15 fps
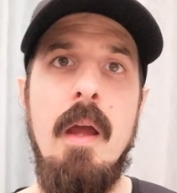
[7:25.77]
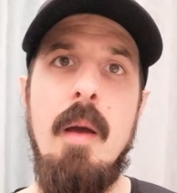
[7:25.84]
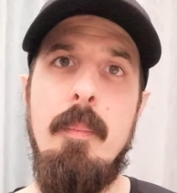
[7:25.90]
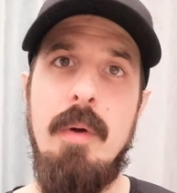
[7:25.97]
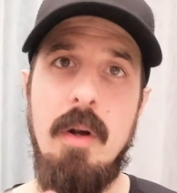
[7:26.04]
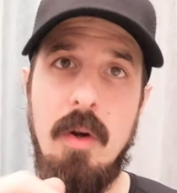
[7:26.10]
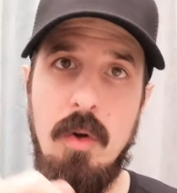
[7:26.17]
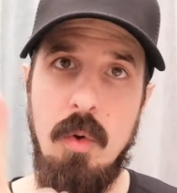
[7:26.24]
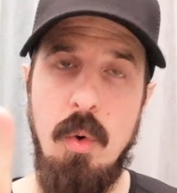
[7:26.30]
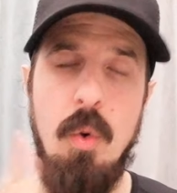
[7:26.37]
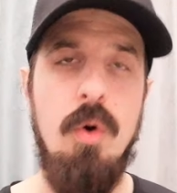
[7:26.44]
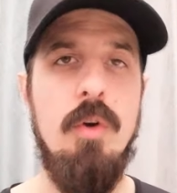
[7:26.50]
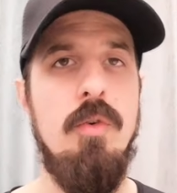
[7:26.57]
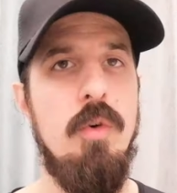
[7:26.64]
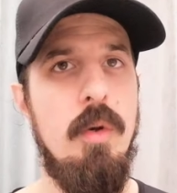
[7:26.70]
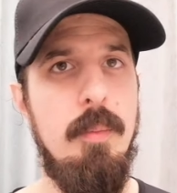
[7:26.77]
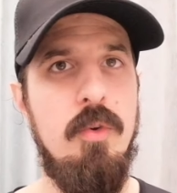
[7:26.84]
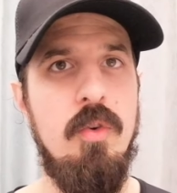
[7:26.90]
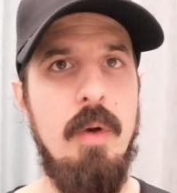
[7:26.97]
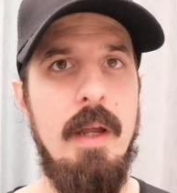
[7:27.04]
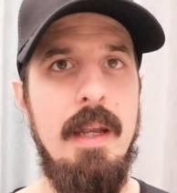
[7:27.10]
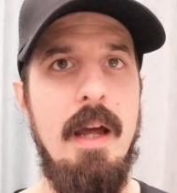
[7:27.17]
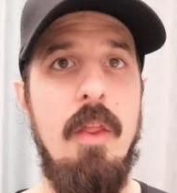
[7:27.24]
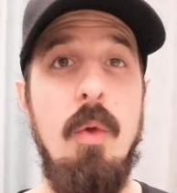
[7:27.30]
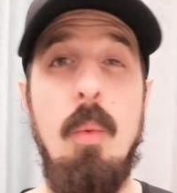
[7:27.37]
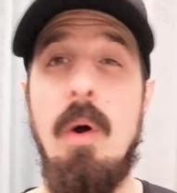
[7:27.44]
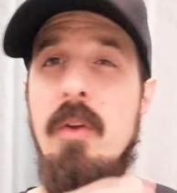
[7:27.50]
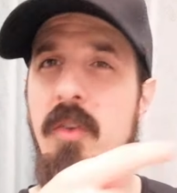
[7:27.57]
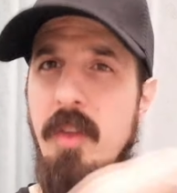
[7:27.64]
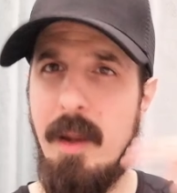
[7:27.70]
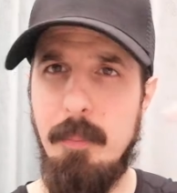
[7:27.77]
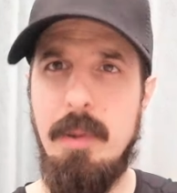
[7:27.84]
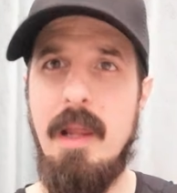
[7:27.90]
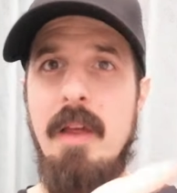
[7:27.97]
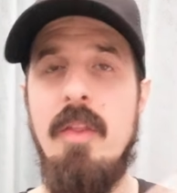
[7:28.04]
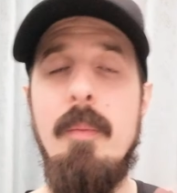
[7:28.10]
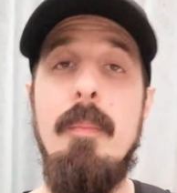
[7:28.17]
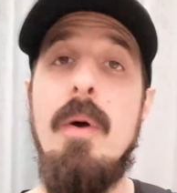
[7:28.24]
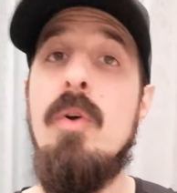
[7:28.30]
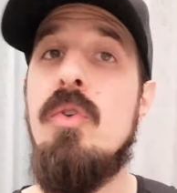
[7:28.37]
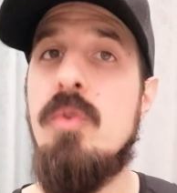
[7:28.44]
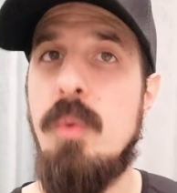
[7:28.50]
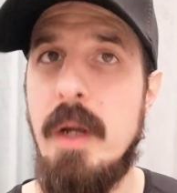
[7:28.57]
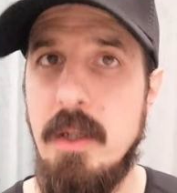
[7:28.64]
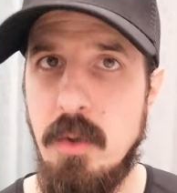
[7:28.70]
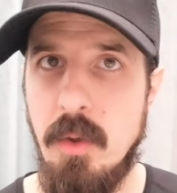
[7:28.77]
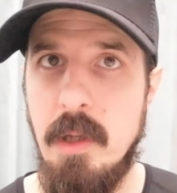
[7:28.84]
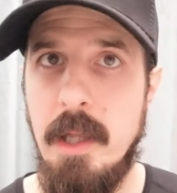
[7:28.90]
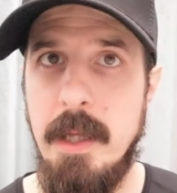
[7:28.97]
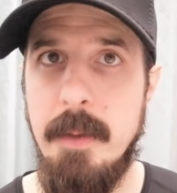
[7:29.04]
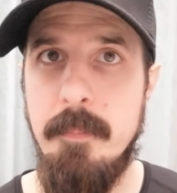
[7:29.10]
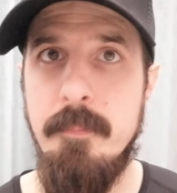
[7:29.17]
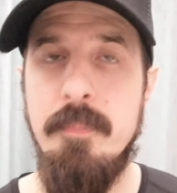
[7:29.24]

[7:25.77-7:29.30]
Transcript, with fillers: but our core groups right now, the ones that play the most regularly,